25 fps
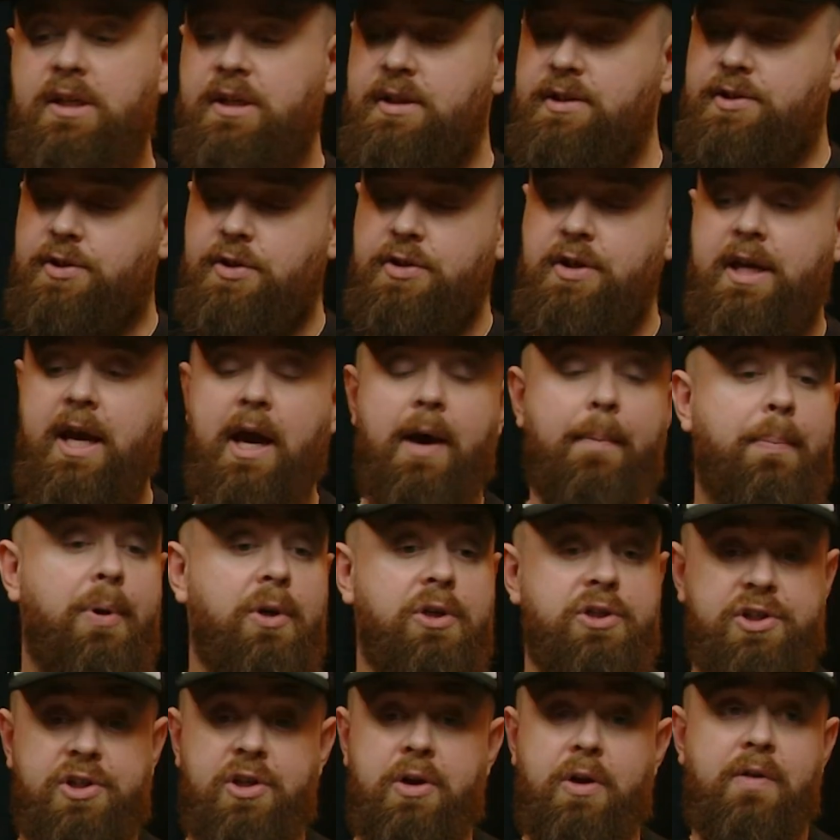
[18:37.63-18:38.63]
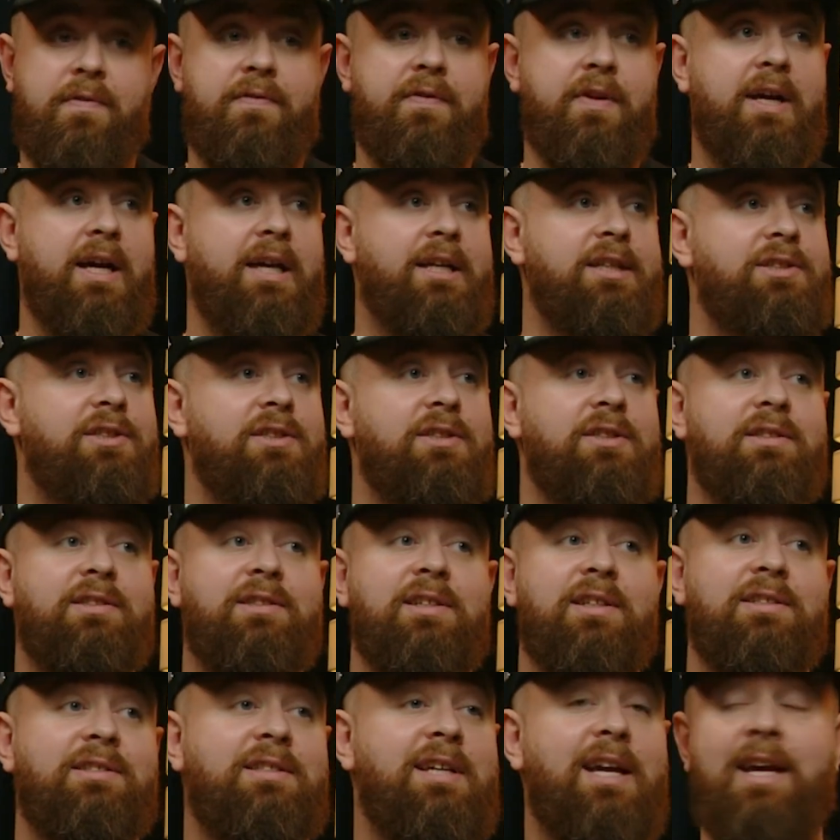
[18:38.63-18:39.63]
So you get a push notification, it
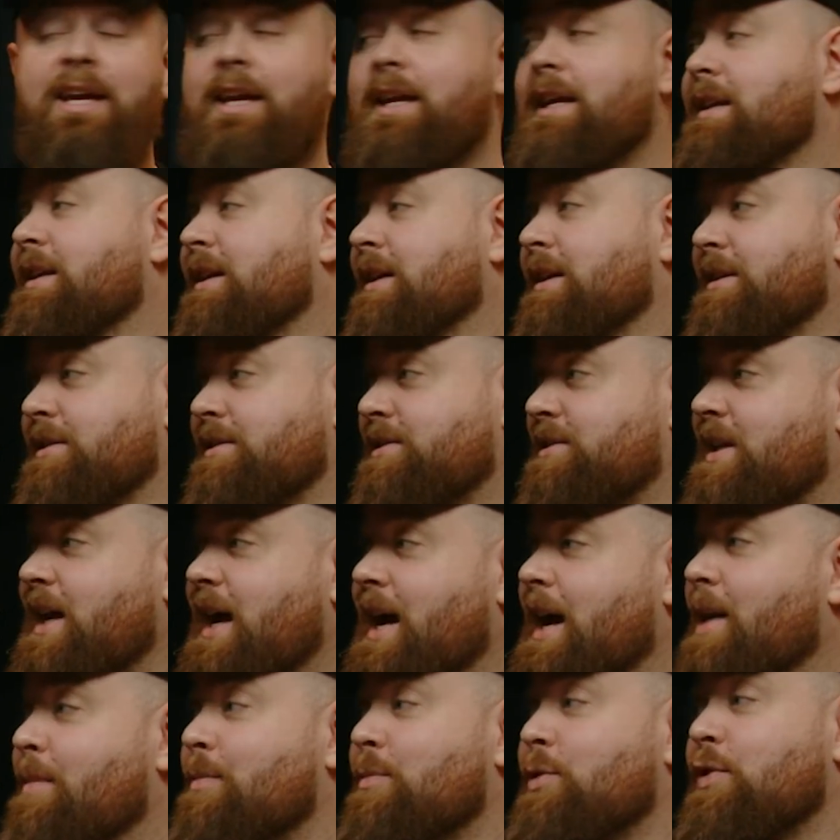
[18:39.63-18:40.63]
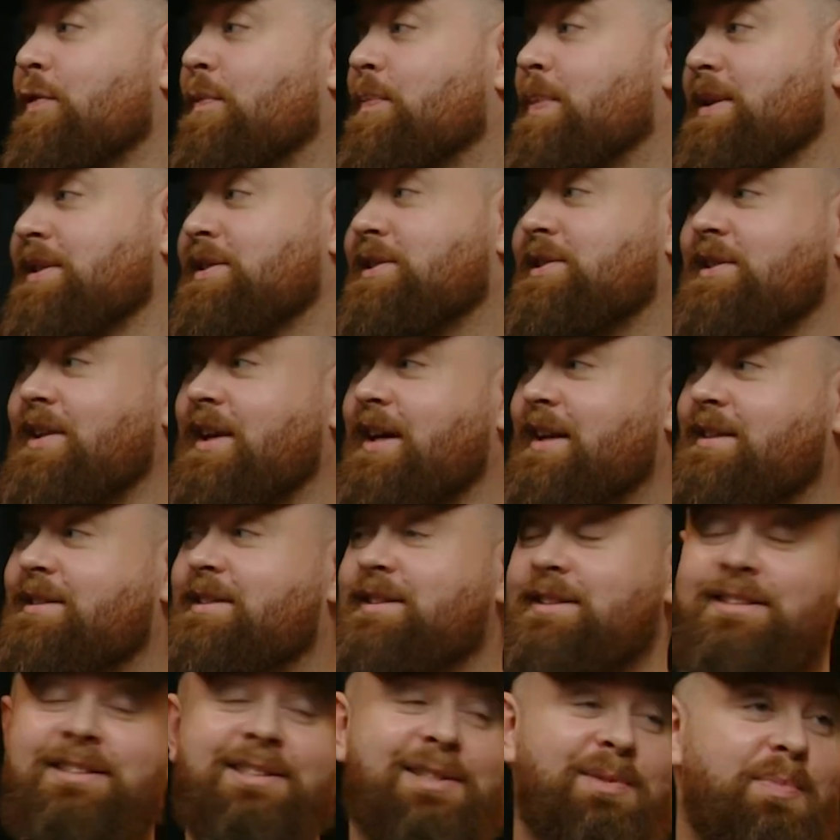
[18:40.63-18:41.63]
says, hey, Sam, you've been
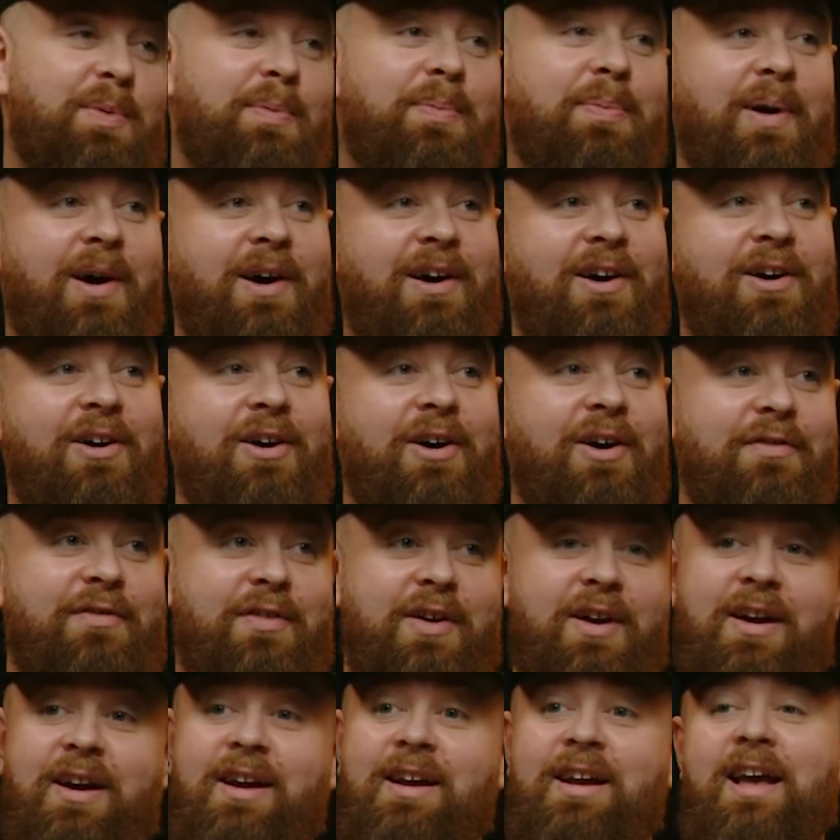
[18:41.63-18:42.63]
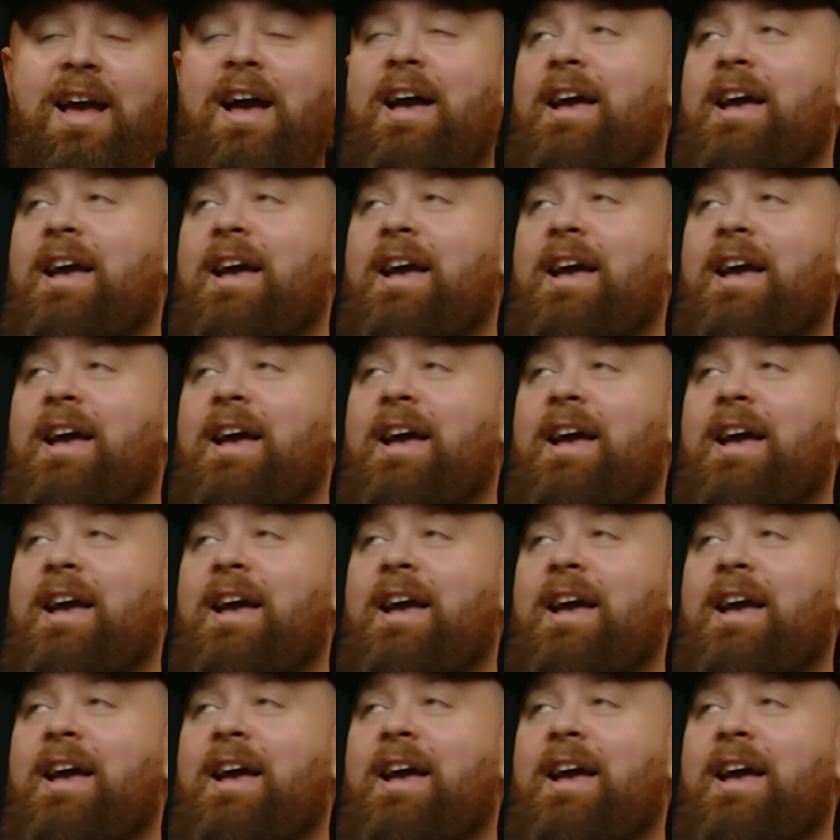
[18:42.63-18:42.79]
selected to be part of a